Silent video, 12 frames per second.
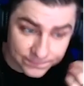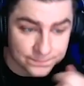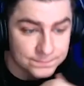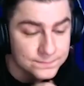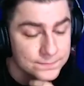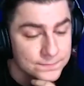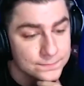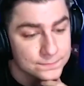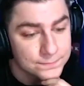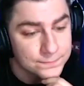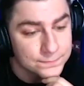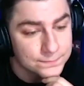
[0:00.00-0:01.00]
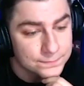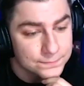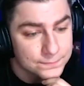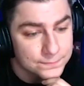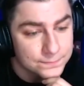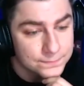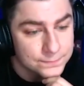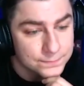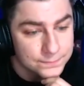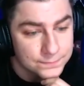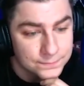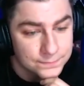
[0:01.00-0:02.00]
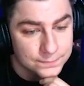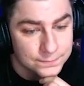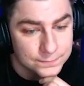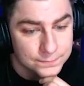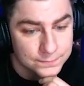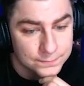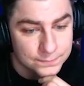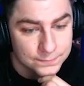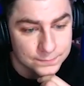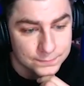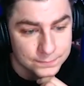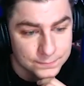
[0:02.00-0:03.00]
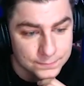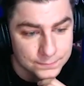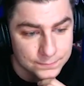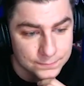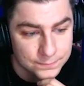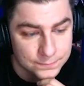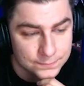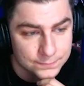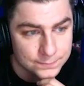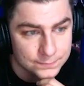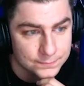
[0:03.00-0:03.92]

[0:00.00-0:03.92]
(silent)